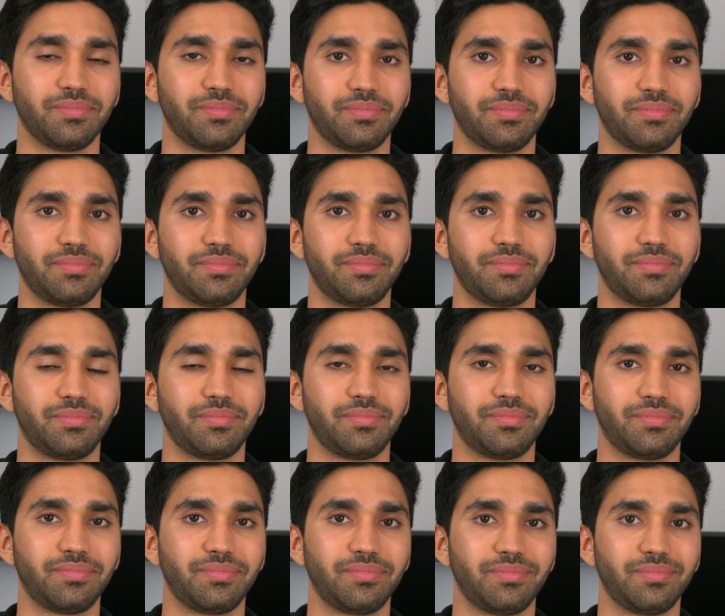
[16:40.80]

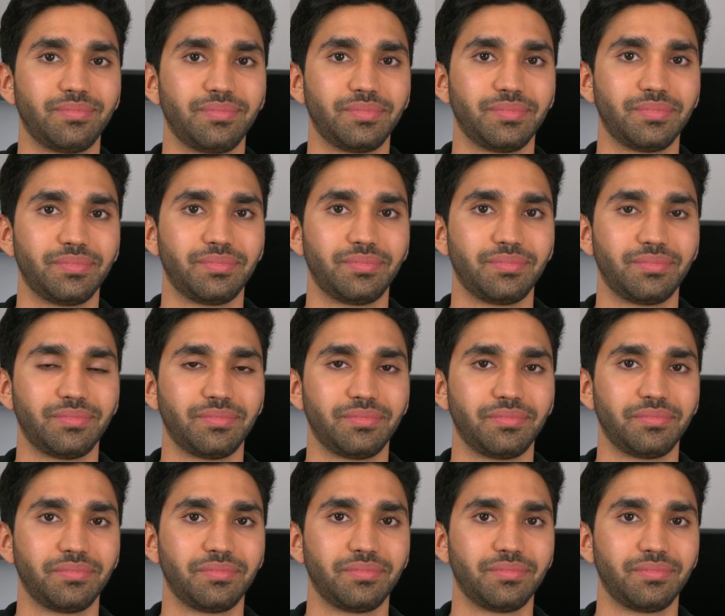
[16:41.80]

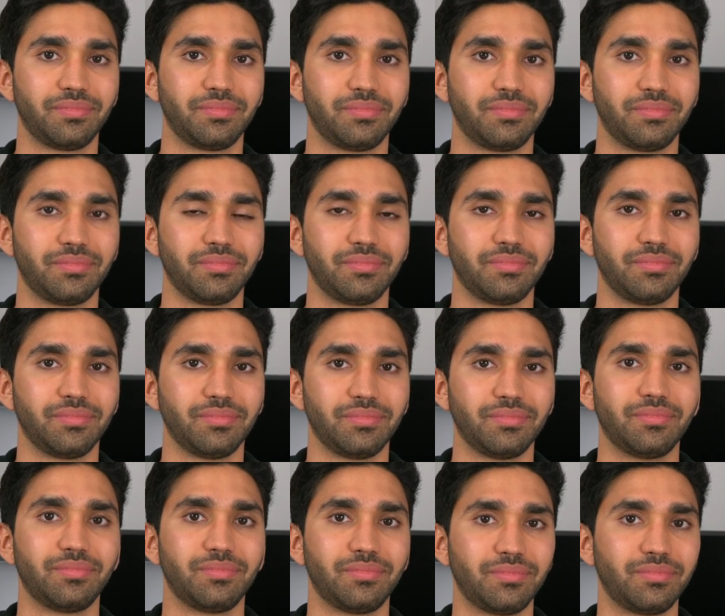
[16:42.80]

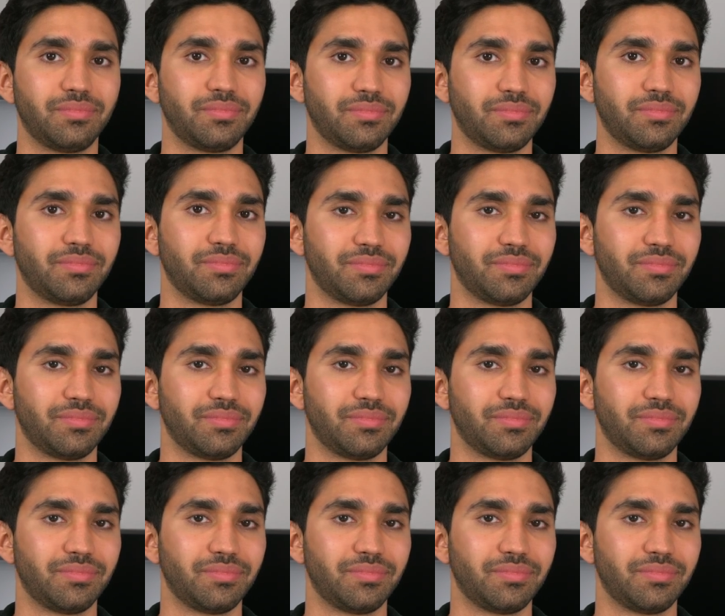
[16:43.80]
No words are spoken by the person on screen.